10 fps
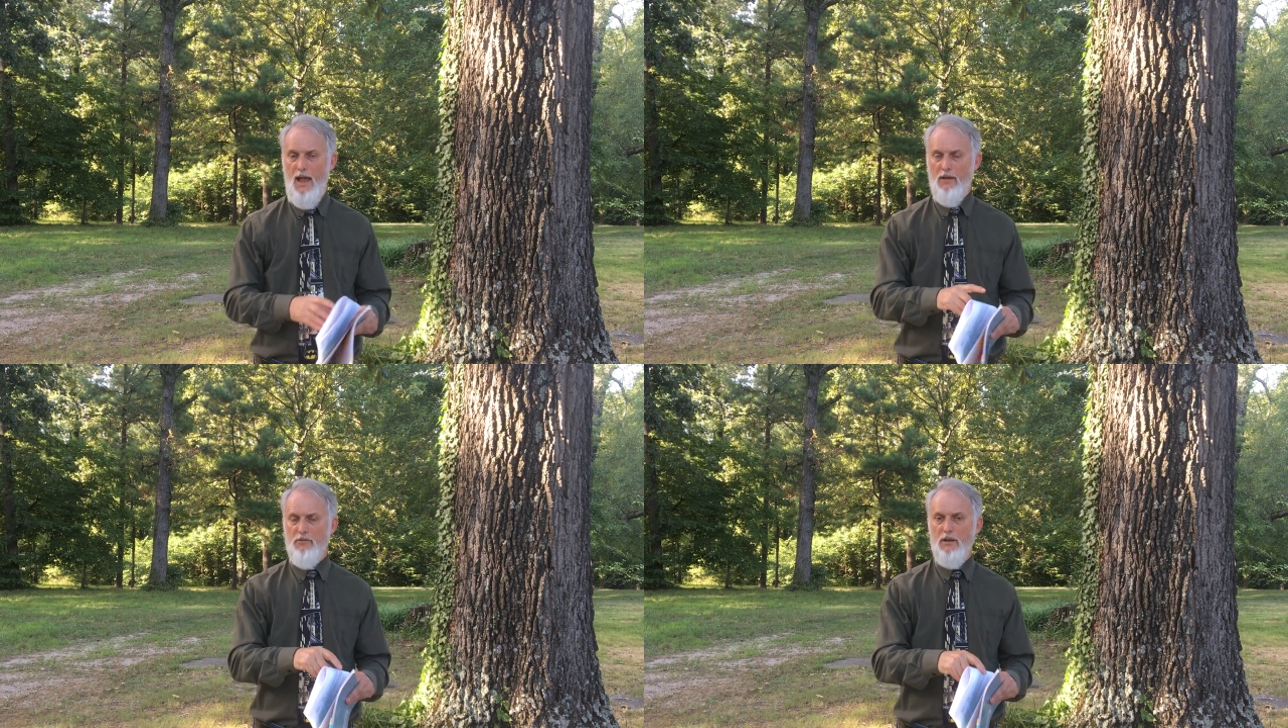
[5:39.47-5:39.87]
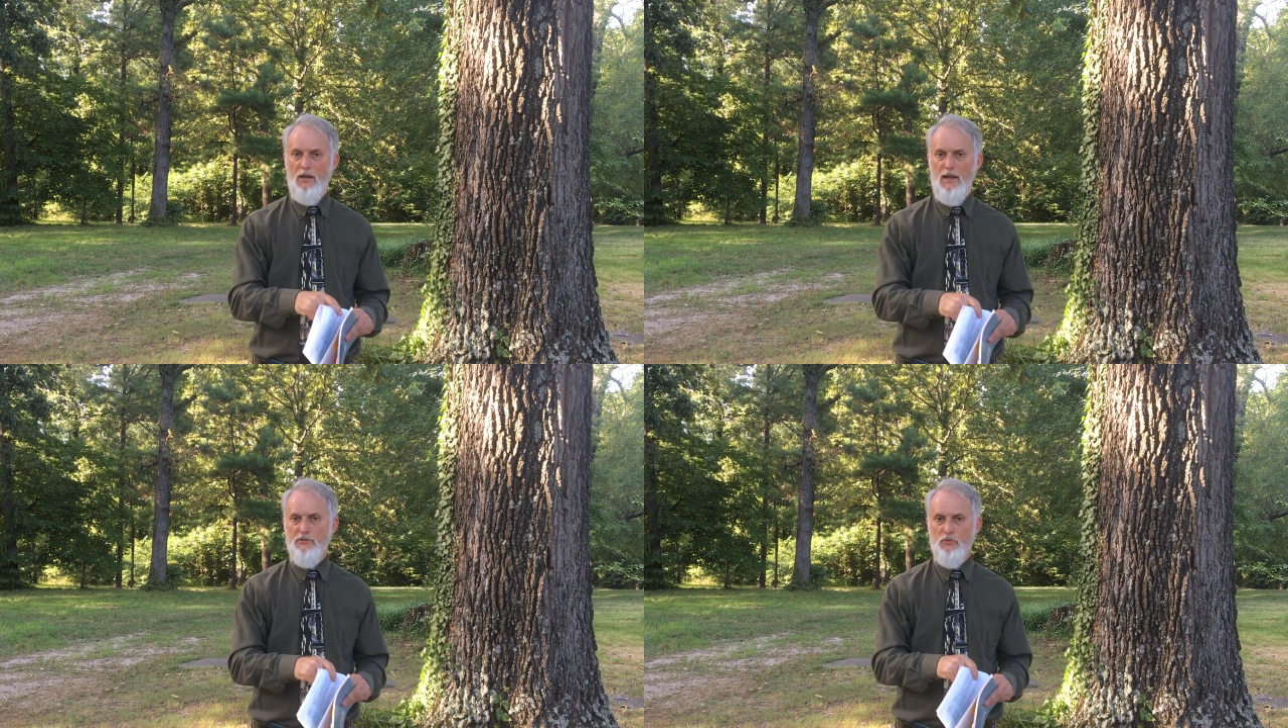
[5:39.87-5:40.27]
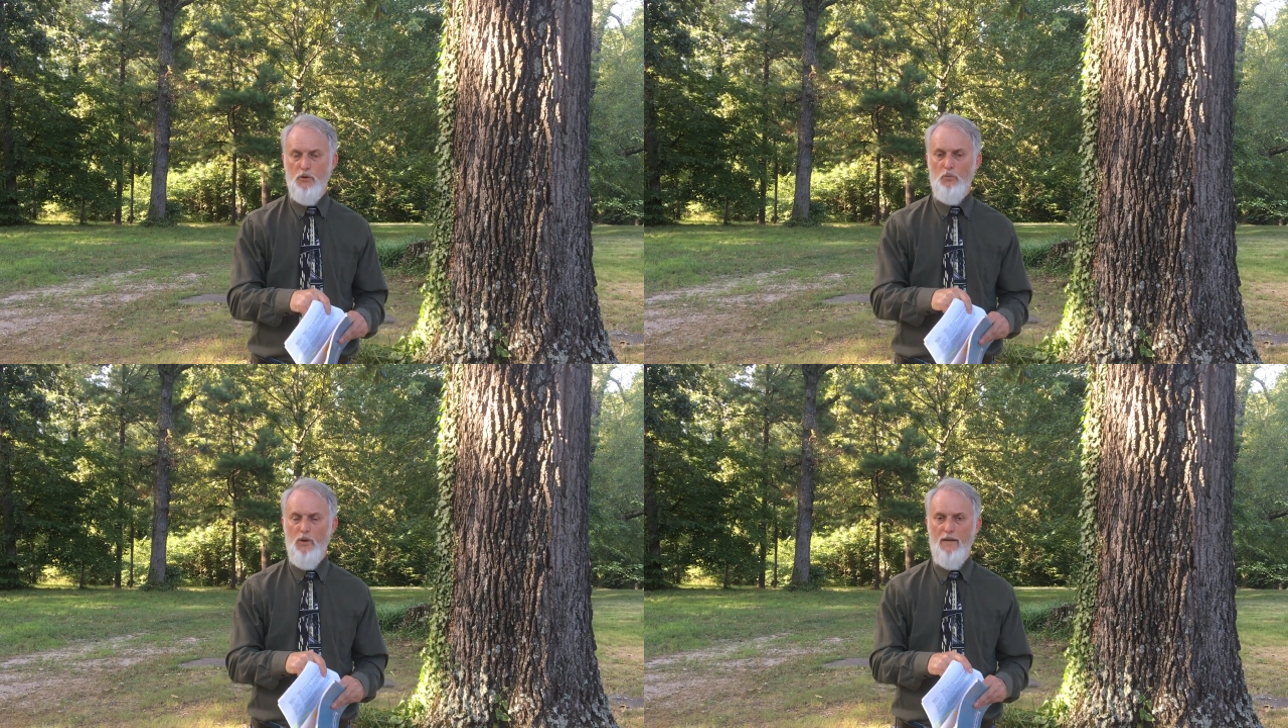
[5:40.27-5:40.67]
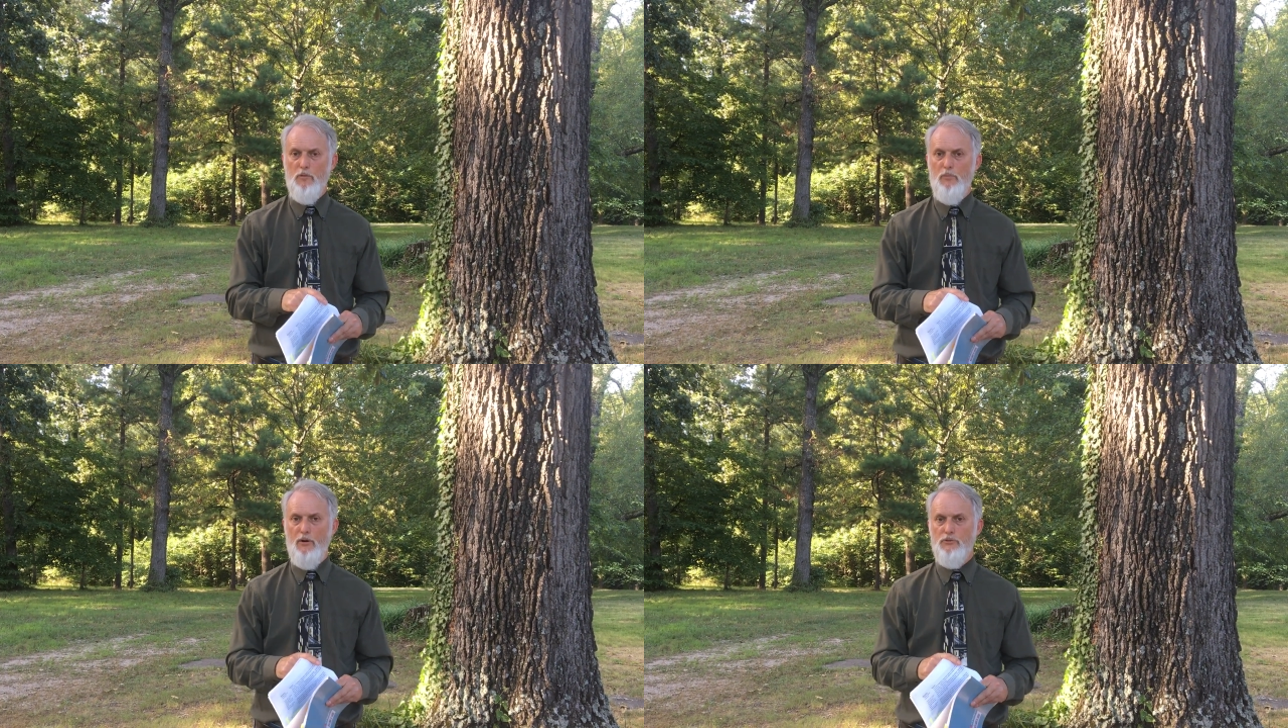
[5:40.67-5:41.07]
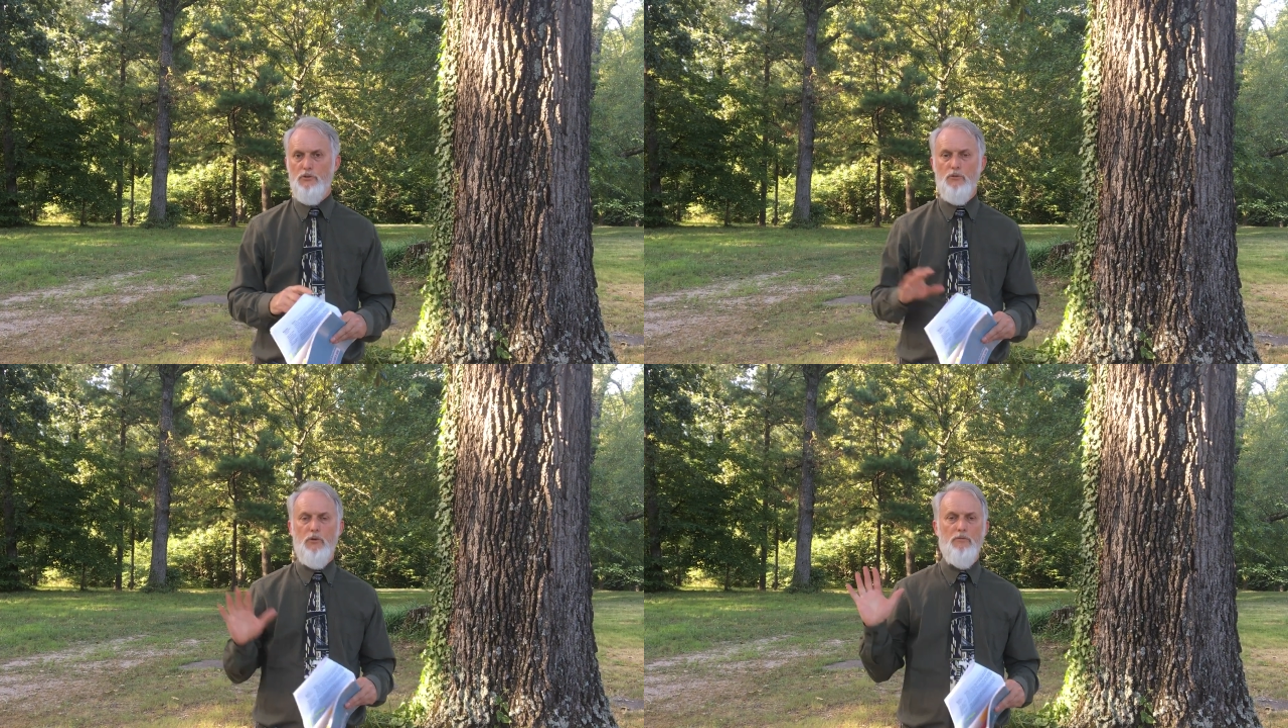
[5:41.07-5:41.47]
Every classroom will have a
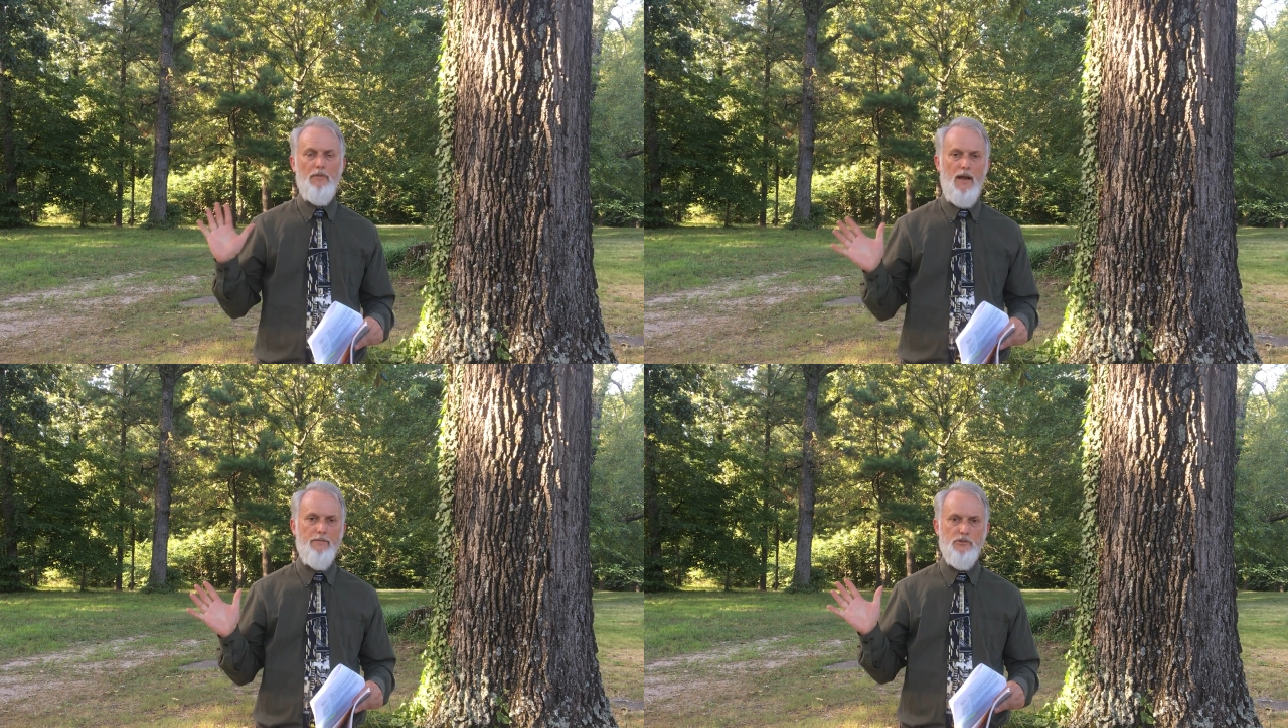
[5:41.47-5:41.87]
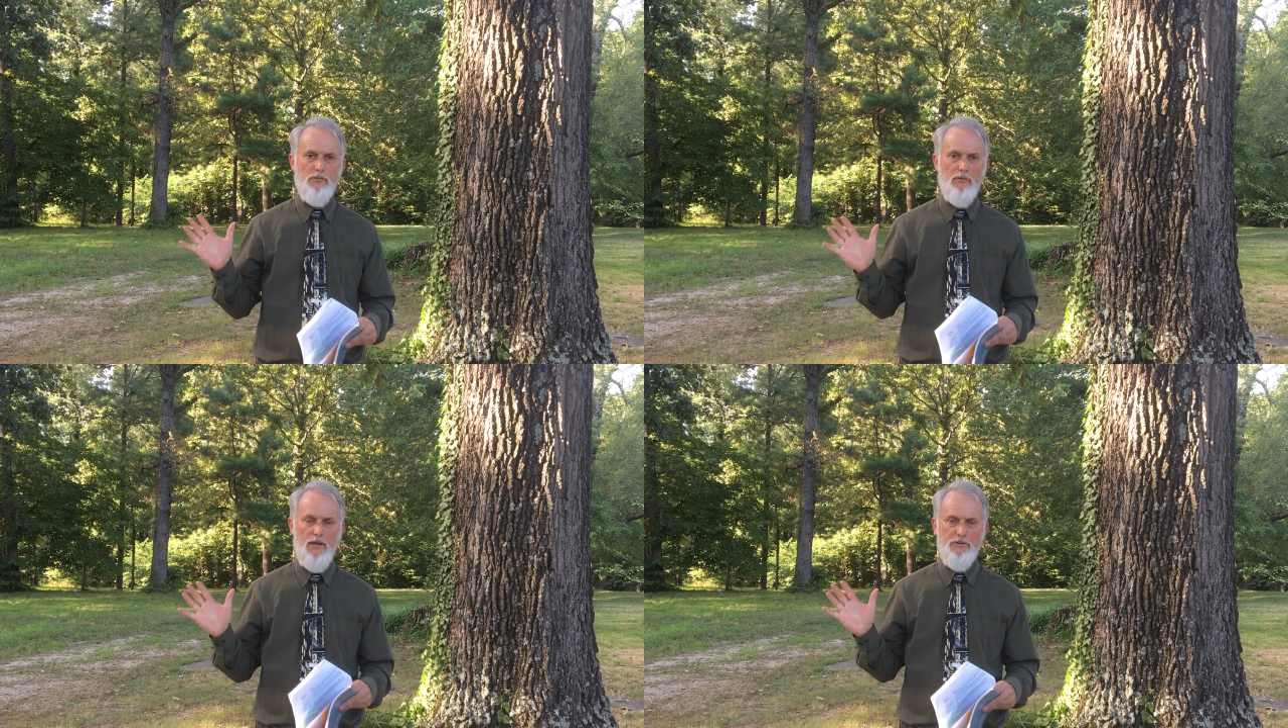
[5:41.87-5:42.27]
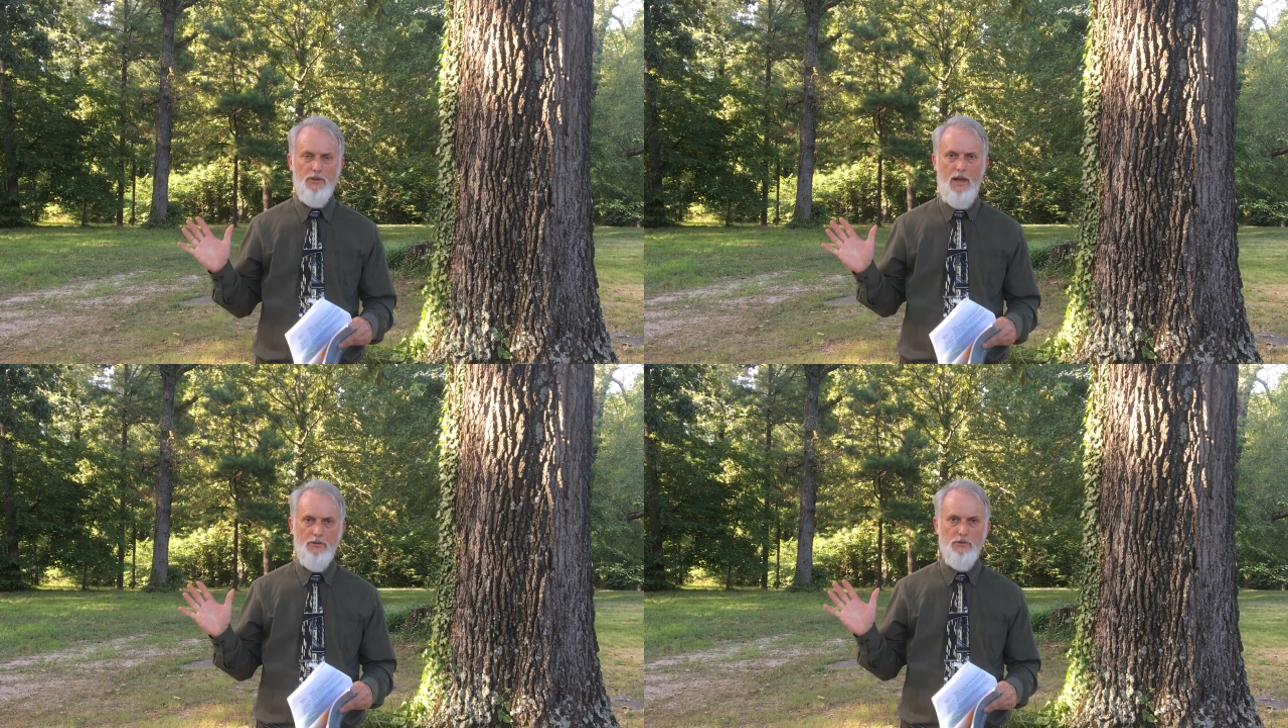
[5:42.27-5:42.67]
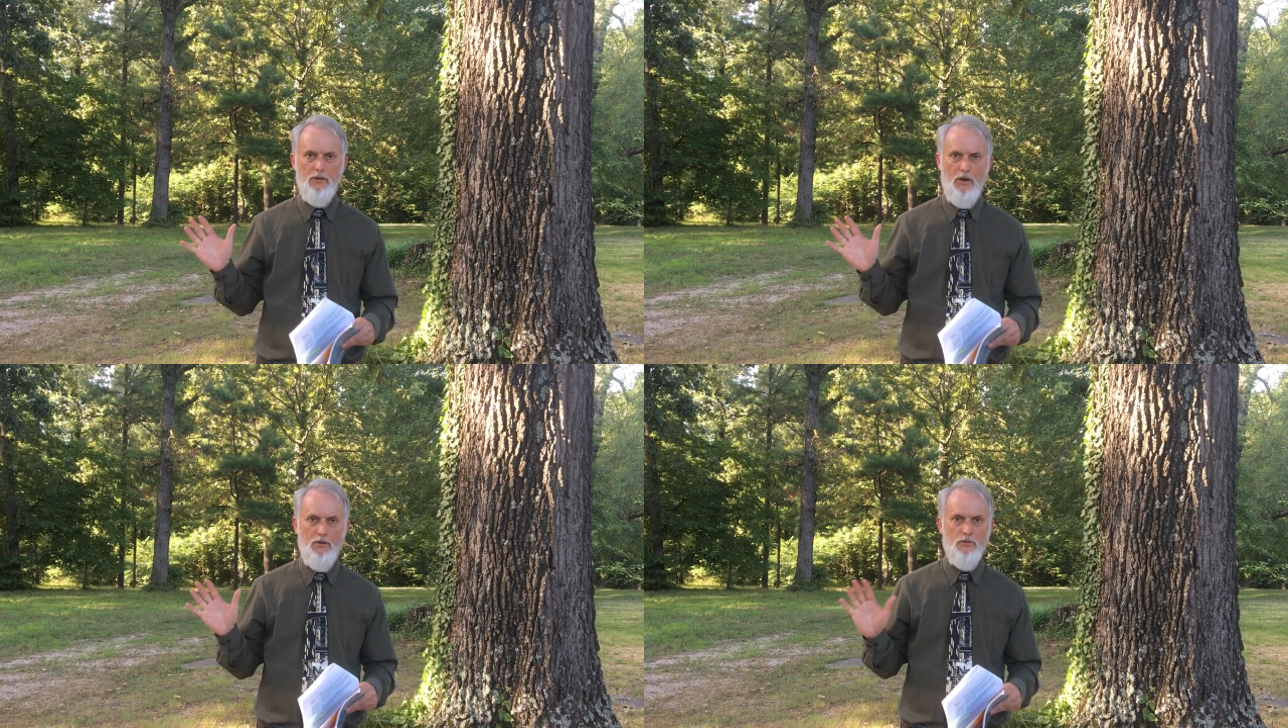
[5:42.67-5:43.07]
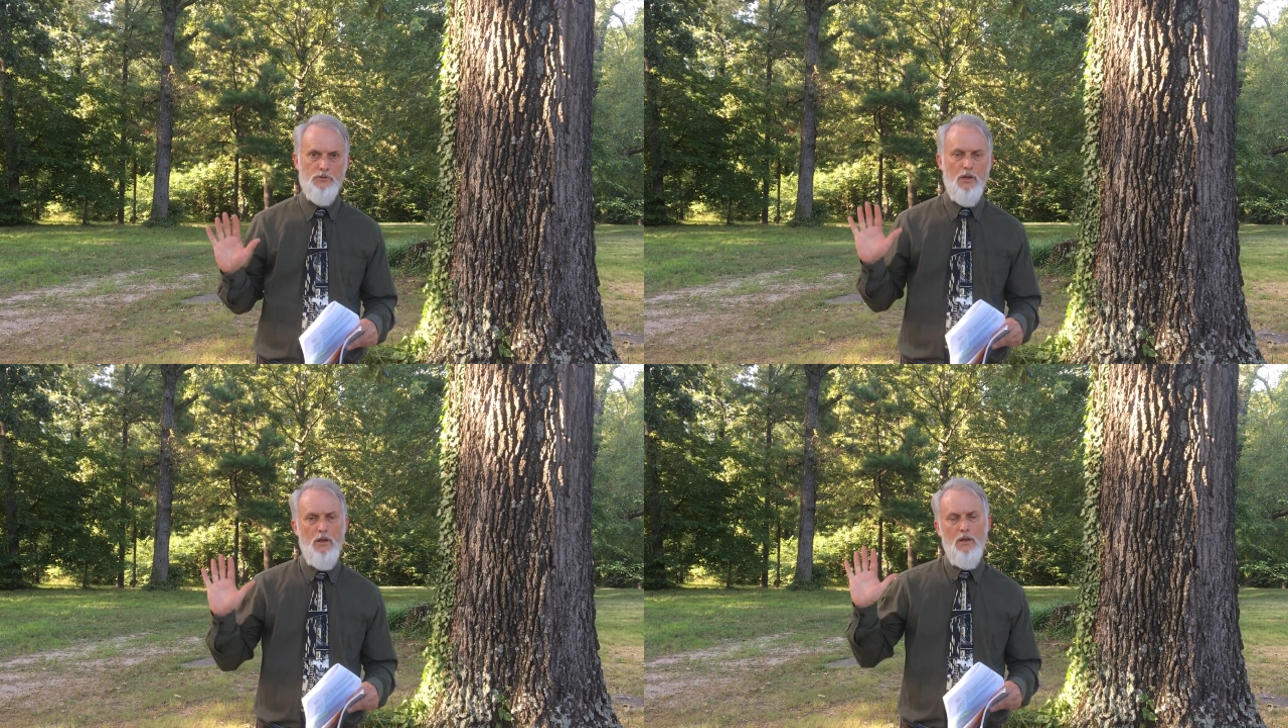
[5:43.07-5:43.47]
poster with 5 general education goals: